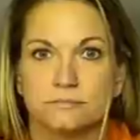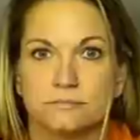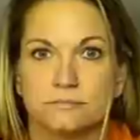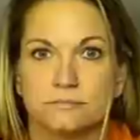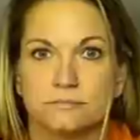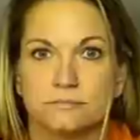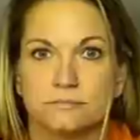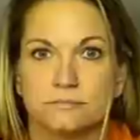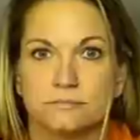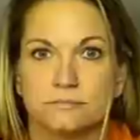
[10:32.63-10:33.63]

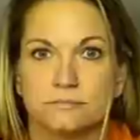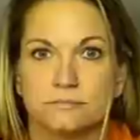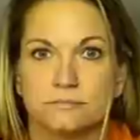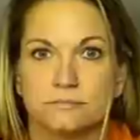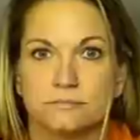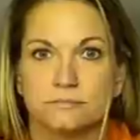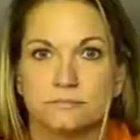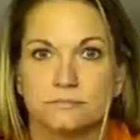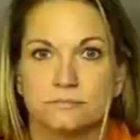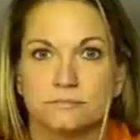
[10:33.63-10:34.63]

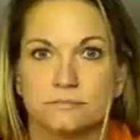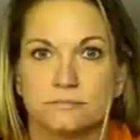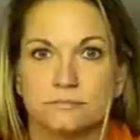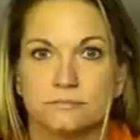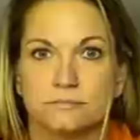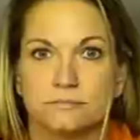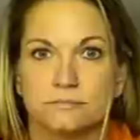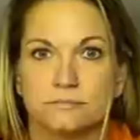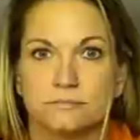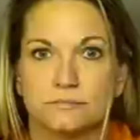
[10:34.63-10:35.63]

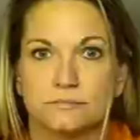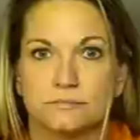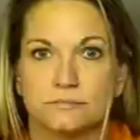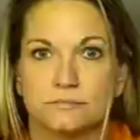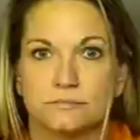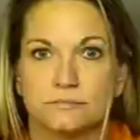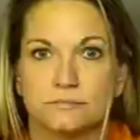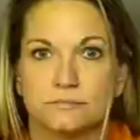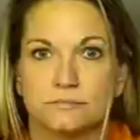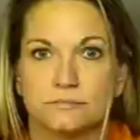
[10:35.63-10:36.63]

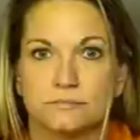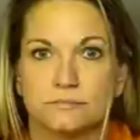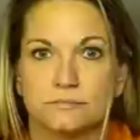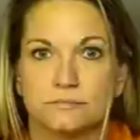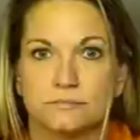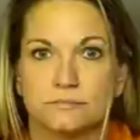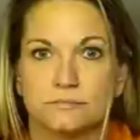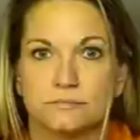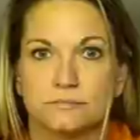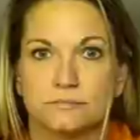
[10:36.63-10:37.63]

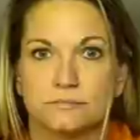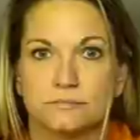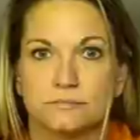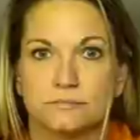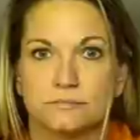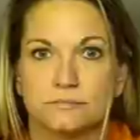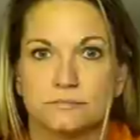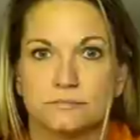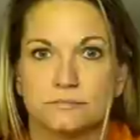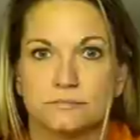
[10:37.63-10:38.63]

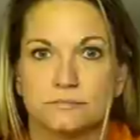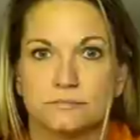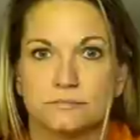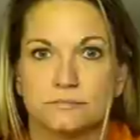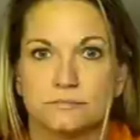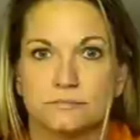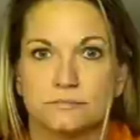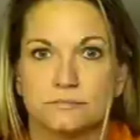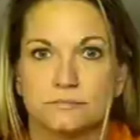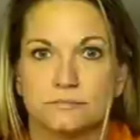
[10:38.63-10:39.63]

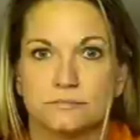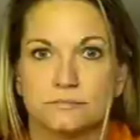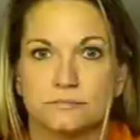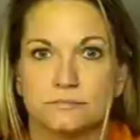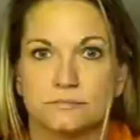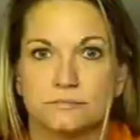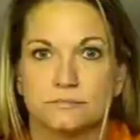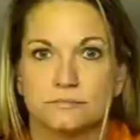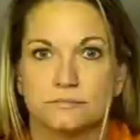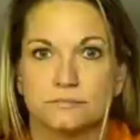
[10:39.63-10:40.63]
(not speaking)